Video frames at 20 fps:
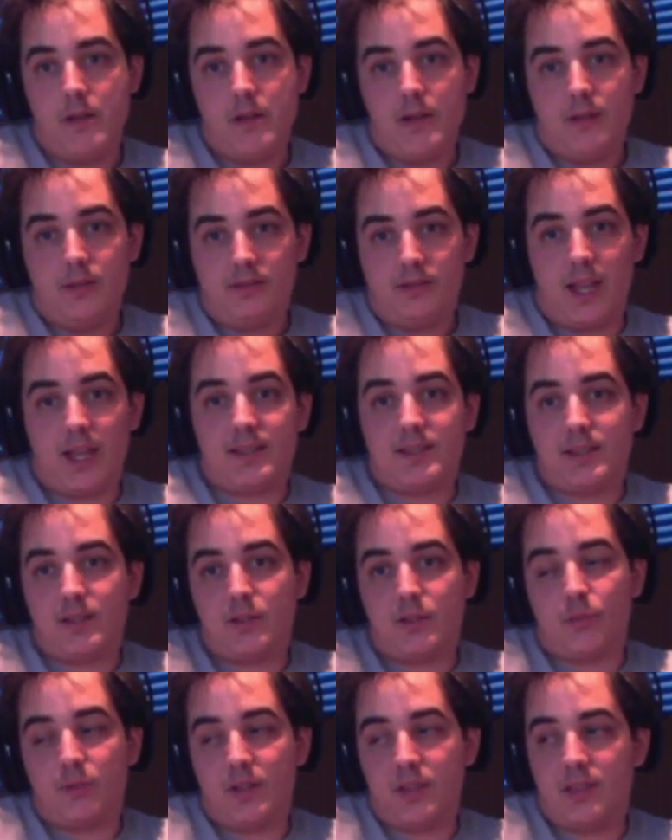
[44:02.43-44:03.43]
That's the
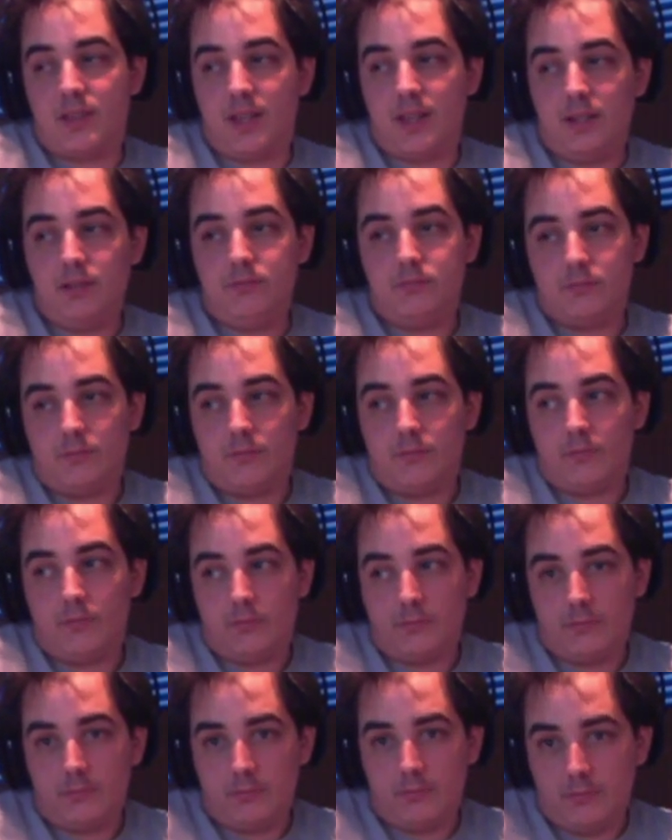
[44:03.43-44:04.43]
sort of thing
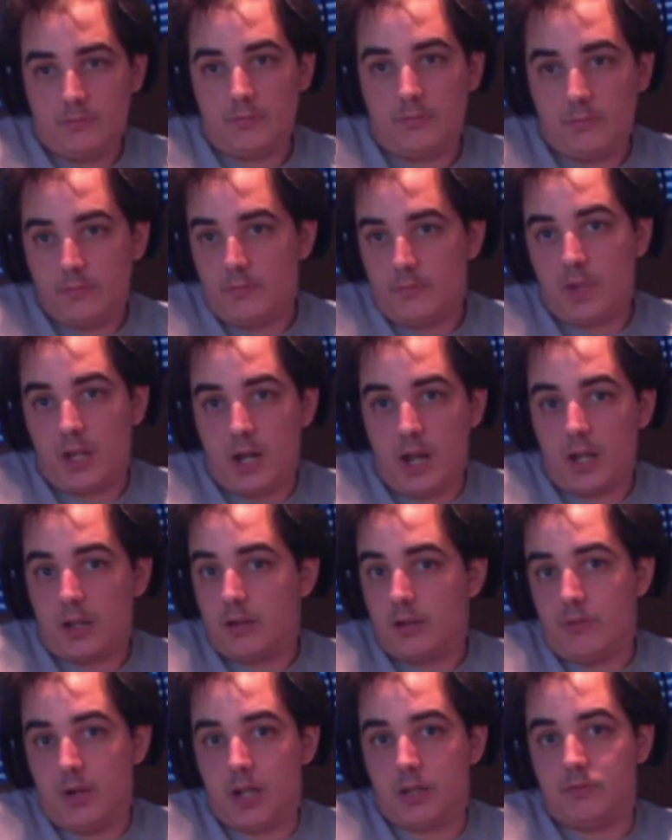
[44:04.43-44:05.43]
that I
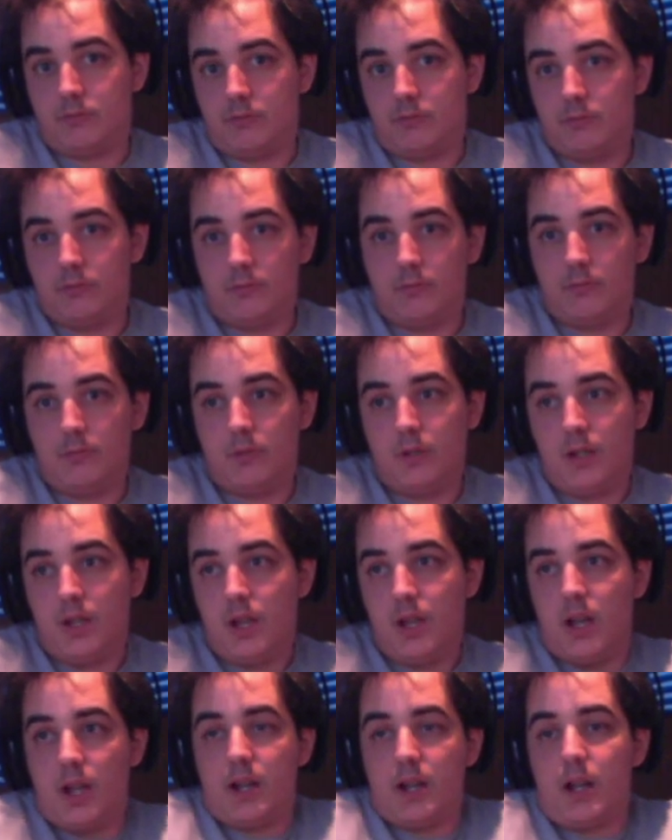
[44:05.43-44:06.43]
could run.
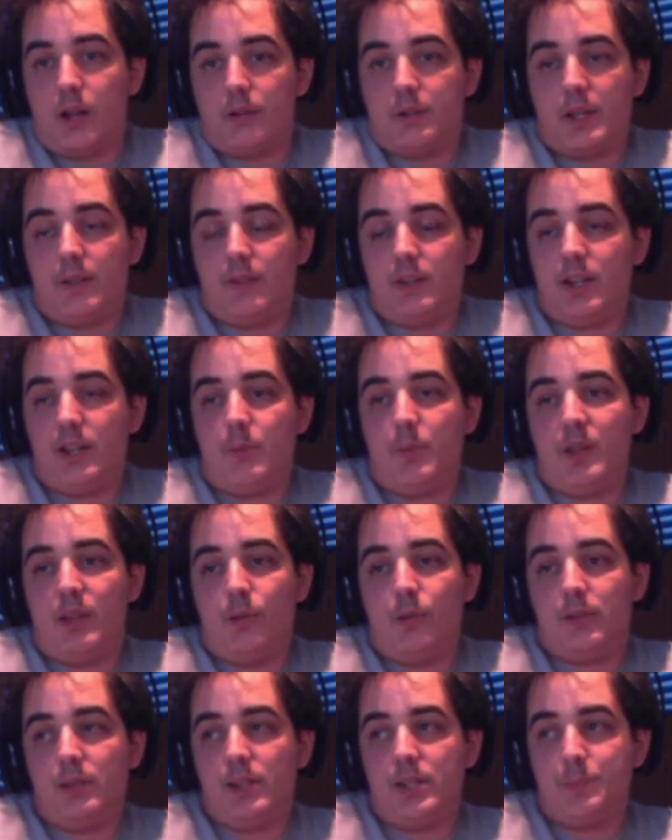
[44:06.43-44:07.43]
And I don't even need to be
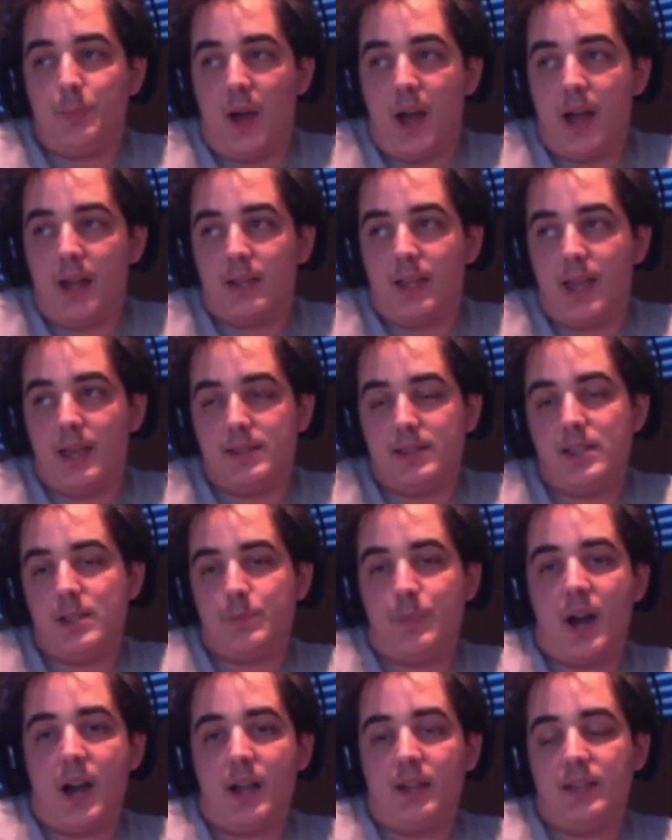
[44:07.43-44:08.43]
doing these podcasts. These
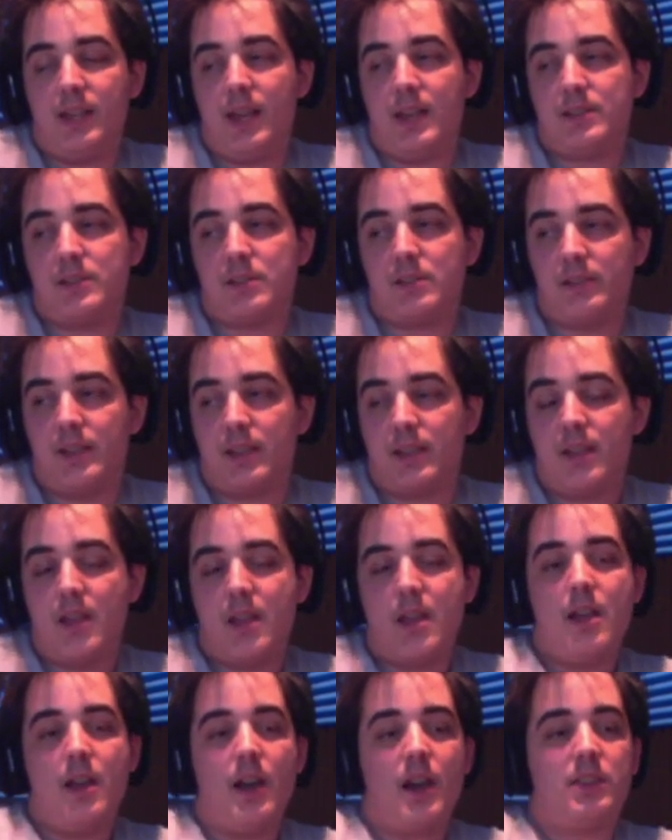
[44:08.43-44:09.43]
podcasts are like
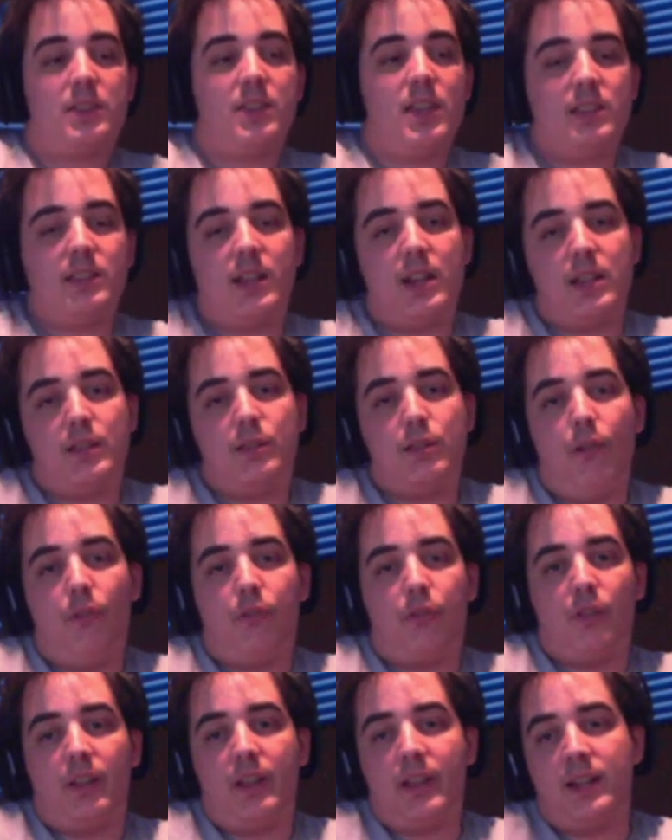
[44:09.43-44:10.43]
a thing that I do
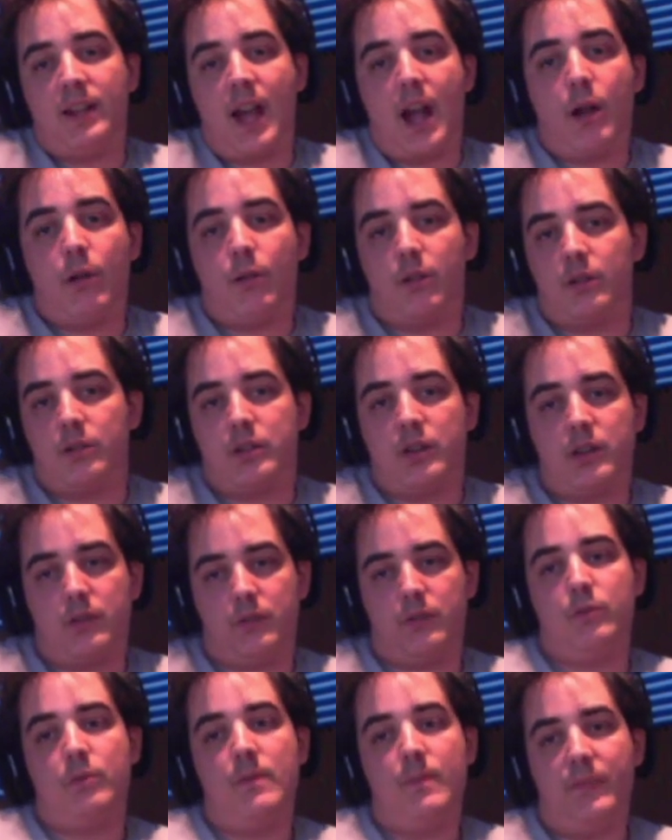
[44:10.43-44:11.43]
for like an hour or
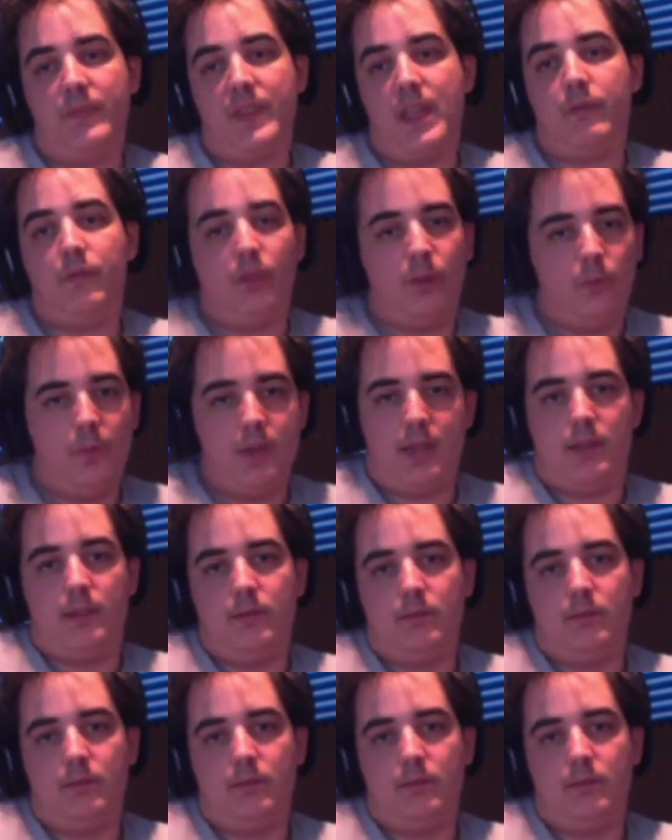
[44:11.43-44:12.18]
two every week